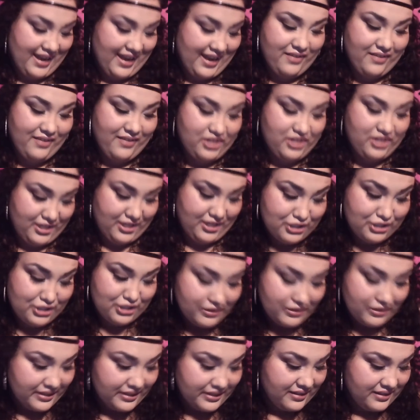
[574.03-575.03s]
I have changed
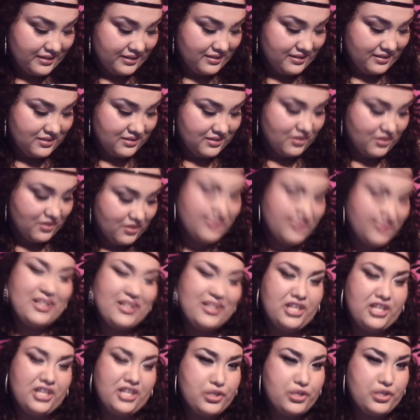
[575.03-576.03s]
careers, or
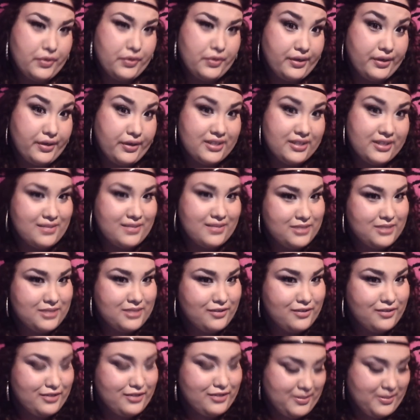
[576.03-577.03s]
not changed careers, I'm
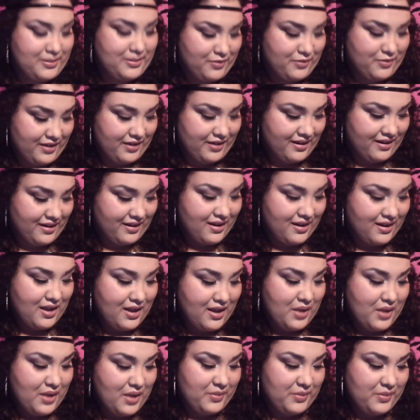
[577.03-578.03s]
still in the same career,
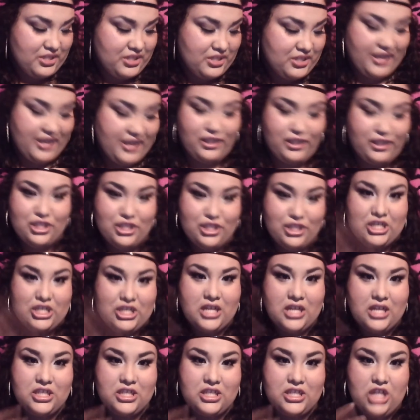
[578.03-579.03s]
but
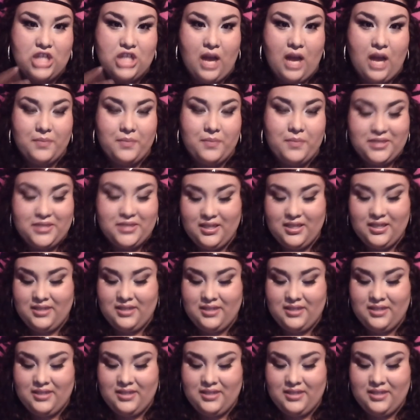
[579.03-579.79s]
changed jobs.